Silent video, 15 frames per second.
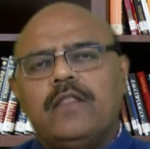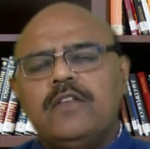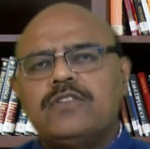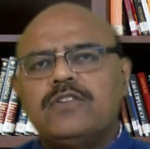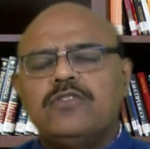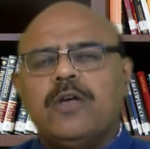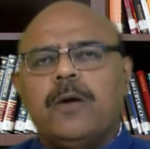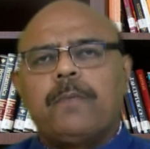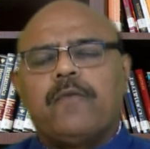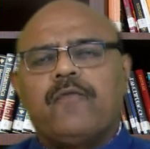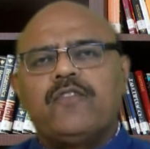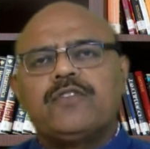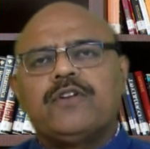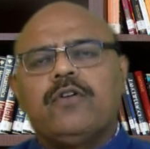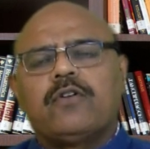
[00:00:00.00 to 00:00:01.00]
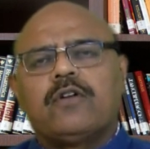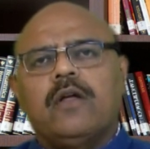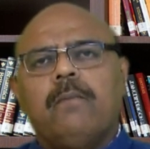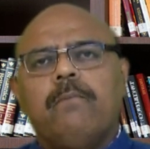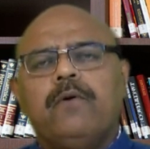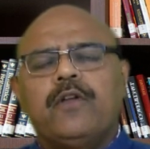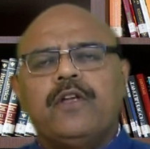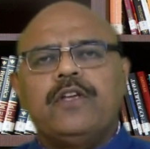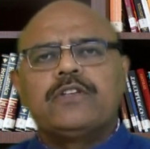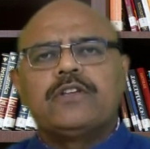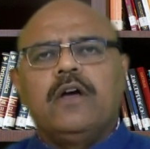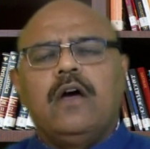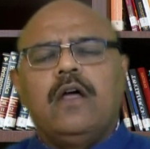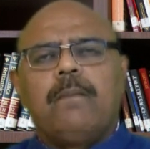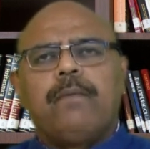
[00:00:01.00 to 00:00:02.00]
This is your Professor Dr. Ambarish
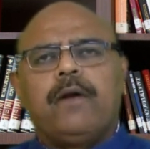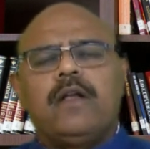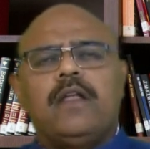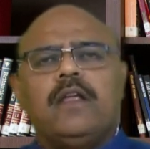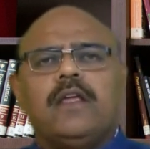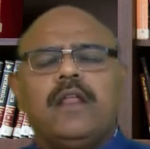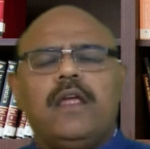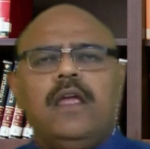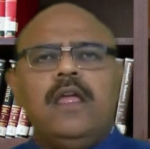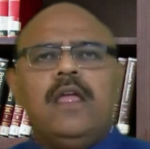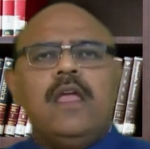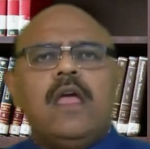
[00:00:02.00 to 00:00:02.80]
R Patnigere,